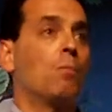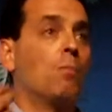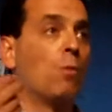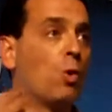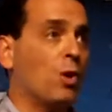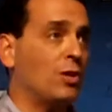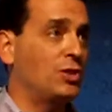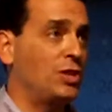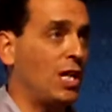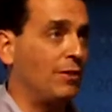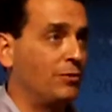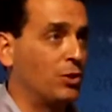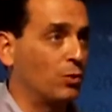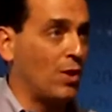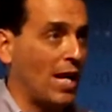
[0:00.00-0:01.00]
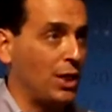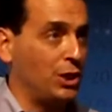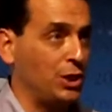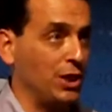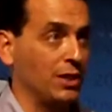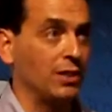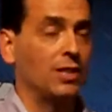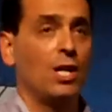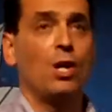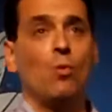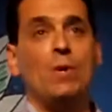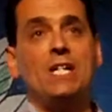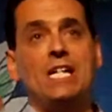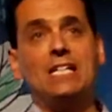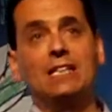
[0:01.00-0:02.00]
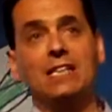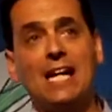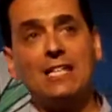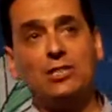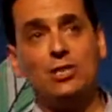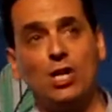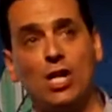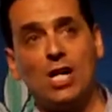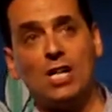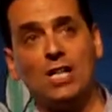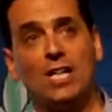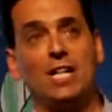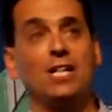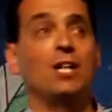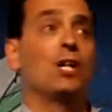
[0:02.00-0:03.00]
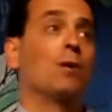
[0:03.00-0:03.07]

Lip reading: more self-direction. We need less talking,